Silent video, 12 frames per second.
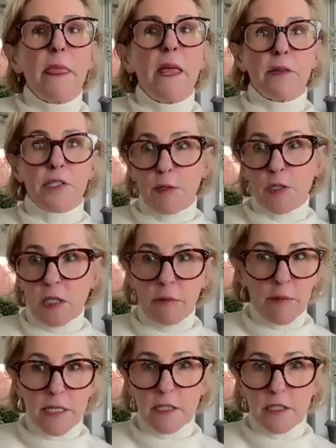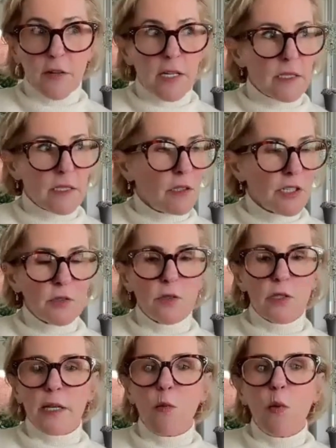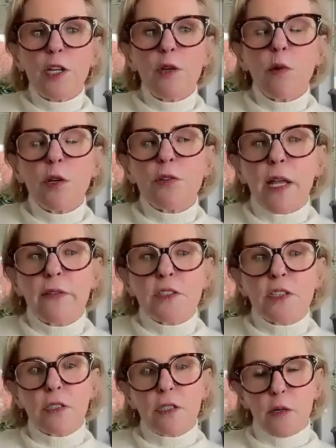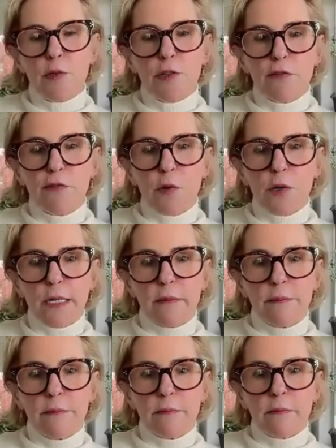especially like my son's friends at law school, like, what do you want your life to look like when you're 40?